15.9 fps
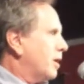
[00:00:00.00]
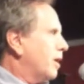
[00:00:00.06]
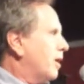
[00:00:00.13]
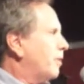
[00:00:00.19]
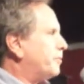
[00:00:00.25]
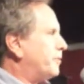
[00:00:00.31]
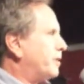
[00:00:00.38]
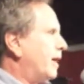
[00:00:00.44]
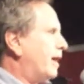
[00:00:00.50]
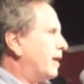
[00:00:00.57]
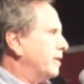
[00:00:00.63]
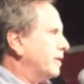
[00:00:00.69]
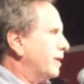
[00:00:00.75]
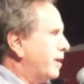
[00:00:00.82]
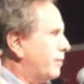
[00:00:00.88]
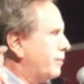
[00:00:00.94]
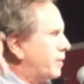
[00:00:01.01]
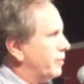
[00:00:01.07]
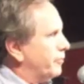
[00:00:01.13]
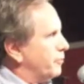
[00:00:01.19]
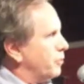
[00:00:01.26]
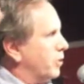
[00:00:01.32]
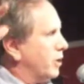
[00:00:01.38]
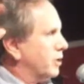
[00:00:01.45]
uptown and meet a
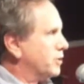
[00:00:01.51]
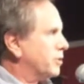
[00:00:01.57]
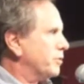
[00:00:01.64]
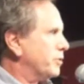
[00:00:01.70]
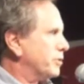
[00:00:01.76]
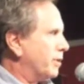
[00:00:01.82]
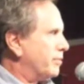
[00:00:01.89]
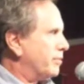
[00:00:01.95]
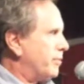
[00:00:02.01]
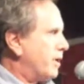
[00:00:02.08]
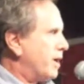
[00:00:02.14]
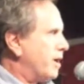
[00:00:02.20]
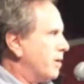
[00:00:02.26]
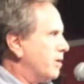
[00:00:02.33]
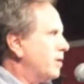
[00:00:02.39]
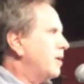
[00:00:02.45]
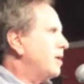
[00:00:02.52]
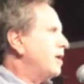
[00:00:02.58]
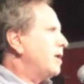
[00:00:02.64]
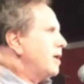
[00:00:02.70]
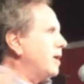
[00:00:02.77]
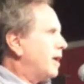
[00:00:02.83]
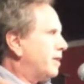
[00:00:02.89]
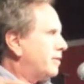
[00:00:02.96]
few customers up there
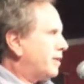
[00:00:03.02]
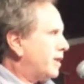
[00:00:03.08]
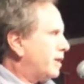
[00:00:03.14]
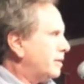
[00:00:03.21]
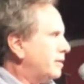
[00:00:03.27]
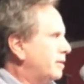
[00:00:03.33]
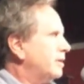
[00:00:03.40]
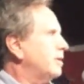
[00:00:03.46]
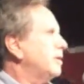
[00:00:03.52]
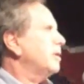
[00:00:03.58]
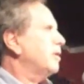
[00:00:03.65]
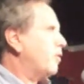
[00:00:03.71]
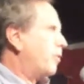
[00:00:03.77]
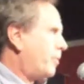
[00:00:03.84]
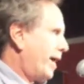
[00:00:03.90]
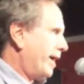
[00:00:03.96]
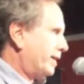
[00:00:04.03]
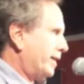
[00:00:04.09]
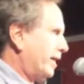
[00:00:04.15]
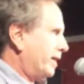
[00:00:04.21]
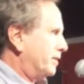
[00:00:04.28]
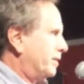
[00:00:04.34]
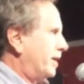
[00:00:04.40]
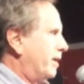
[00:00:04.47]
and then go back
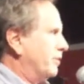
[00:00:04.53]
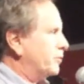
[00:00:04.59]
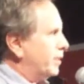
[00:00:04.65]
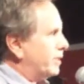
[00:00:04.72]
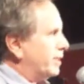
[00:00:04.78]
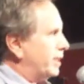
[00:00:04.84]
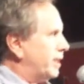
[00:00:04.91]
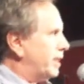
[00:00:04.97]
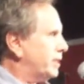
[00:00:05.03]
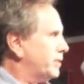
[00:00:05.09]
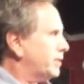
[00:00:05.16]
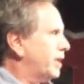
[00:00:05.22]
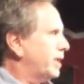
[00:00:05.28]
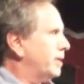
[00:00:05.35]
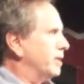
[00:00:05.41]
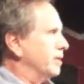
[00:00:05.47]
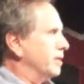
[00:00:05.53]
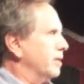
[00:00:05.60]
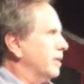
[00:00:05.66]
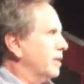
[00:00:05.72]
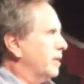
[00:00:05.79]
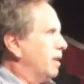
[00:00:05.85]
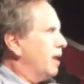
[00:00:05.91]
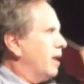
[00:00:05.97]
downtown. So at that last second,
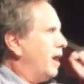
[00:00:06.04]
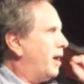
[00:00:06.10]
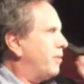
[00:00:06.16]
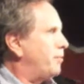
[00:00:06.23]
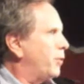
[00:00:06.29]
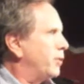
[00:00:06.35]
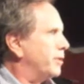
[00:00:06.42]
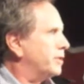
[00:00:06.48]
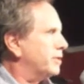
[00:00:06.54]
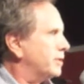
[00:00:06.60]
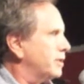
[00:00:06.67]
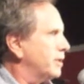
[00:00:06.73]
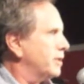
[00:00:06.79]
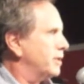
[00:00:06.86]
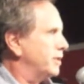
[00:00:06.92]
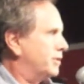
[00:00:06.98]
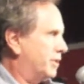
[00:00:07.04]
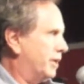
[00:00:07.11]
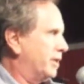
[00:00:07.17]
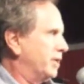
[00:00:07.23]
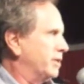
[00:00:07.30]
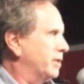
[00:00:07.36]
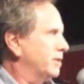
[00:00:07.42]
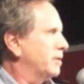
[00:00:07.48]
I bought the
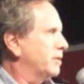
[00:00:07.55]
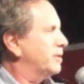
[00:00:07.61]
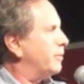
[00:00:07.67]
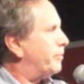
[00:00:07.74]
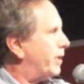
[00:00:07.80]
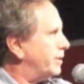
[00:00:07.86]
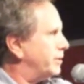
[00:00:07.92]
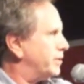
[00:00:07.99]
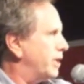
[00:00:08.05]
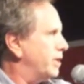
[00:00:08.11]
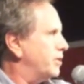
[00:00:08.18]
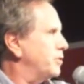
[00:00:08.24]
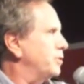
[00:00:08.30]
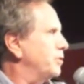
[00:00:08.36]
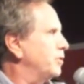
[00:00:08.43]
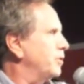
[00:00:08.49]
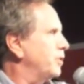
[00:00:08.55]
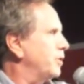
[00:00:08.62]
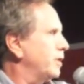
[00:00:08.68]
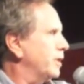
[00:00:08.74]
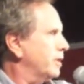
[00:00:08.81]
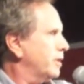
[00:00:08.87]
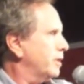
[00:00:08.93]
ticket to Penn Station, New York.